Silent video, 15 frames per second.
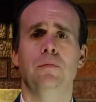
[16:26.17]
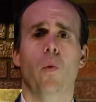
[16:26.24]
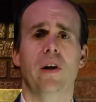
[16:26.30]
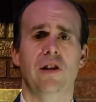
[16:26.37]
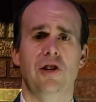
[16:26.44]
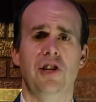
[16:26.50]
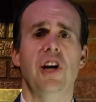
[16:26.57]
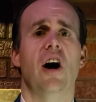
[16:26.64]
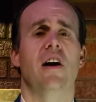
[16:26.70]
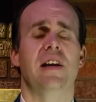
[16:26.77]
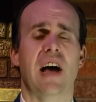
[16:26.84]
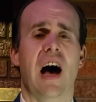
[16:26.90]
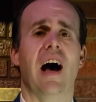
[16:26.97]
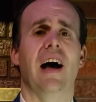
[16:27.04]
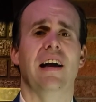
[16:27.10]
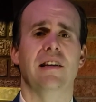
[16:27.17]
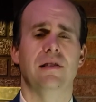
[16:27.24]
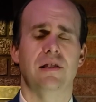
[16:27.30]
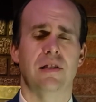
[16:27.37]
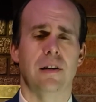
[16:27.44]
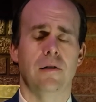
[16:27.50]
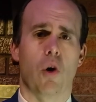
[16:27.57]
When Xion
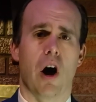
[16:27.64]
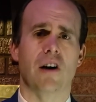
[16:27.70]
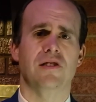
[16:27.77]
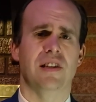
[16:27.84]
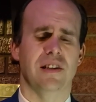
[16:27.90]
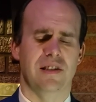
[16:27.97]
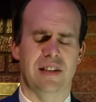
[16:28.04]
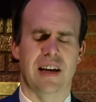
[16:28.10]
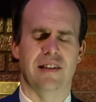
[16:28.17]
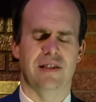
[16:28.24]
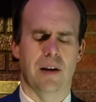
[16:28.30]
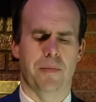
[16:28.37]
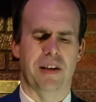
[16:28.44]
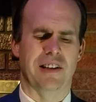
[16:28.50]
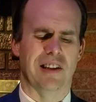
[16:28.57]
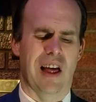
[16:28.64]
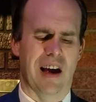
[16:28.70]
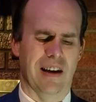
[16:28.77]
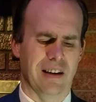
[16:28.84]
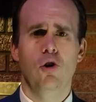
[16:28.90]
dies, Roxas says something like,